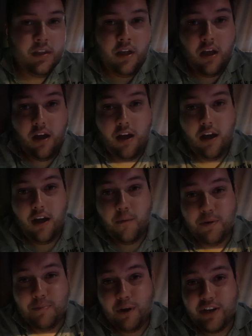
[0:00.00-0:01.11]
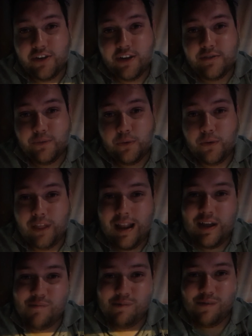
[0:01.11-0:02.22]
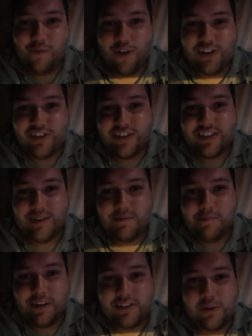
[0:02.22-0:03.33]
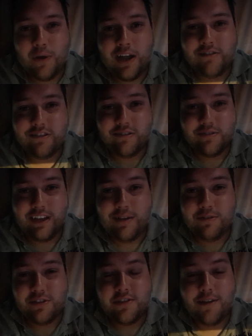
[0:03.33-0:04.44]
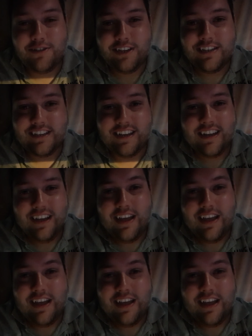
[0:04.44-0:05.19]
I want to apologise for that little bit of footage you just seen with me and Scott Andrews. It was so cheesy.